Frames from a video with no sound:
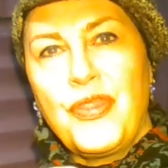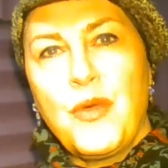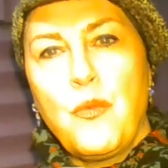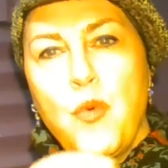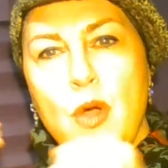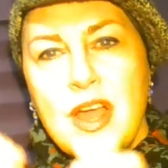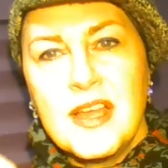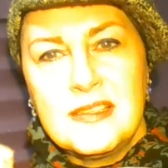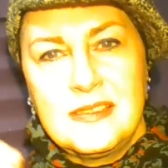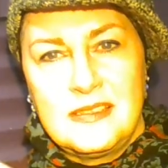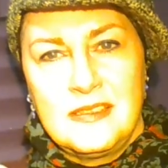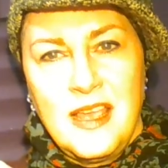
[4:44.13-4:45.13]
the
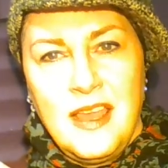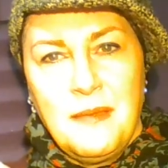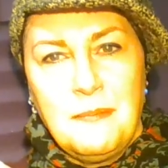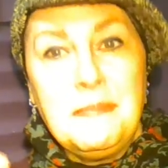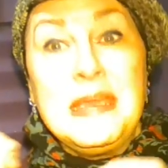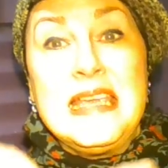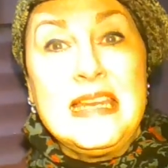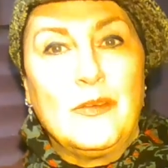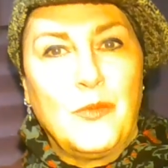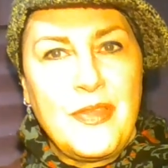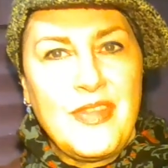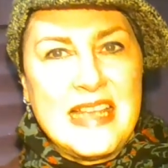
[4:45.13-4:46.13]
words mean
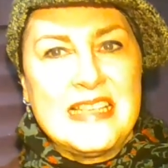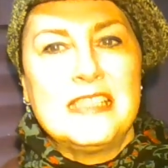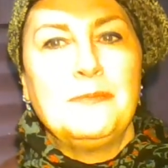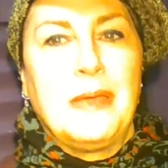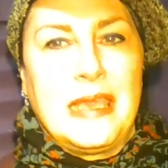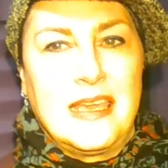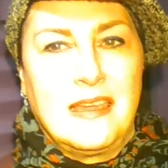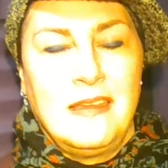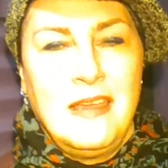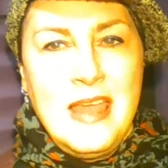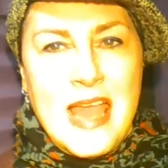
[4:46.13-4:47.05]
when they speak.